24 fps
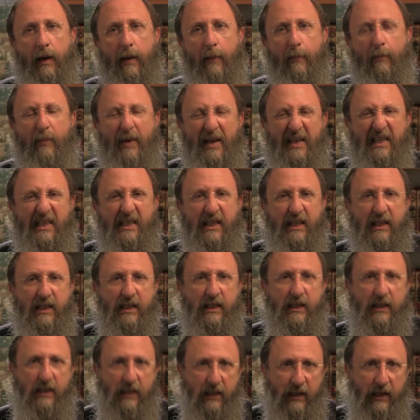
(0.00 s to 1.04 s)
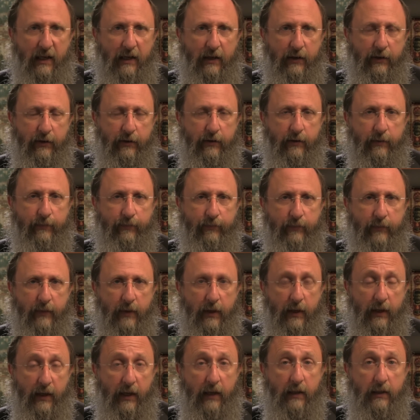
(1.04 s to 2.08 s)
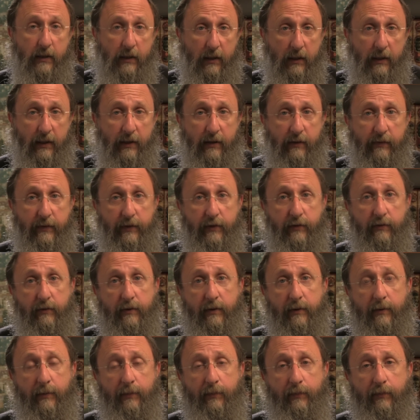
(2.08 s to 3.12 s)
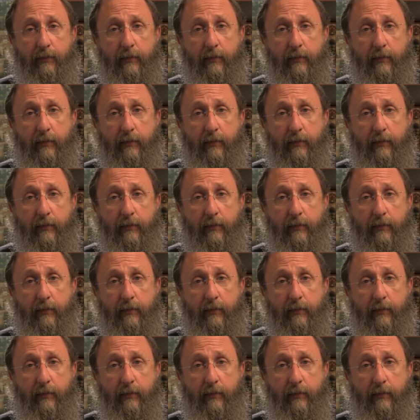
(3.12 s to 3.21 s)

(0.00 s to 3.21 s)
baseless slander against the land of Israel.